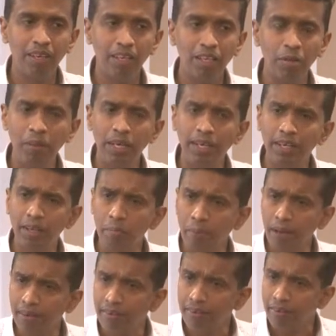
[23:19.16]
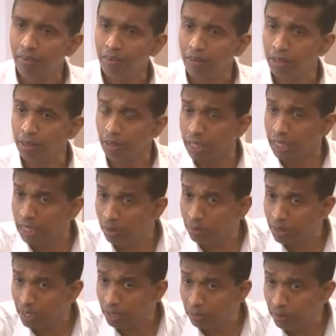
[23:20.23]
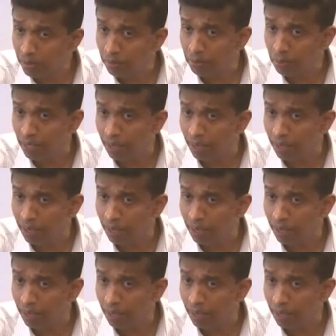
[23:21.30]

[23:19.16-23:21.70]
immediate impact, the income statement, P&L.